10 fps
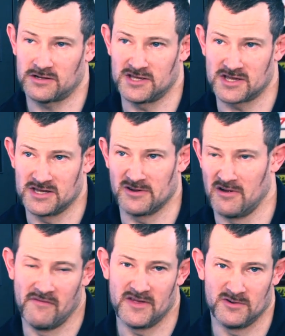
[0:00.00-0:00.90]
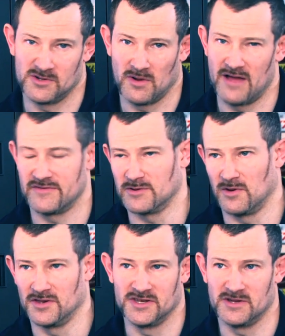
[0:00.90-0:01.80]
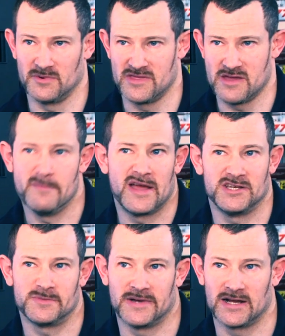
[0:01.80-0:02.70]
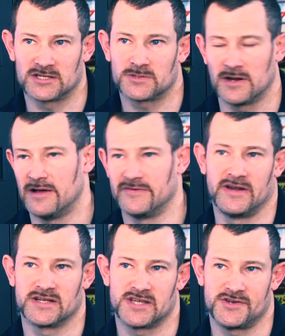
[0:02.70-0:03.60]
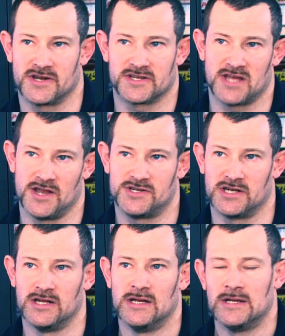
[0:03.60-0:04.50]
you can do a review, do whatever you want to do with it, benchmarks, whatever, etc., etc.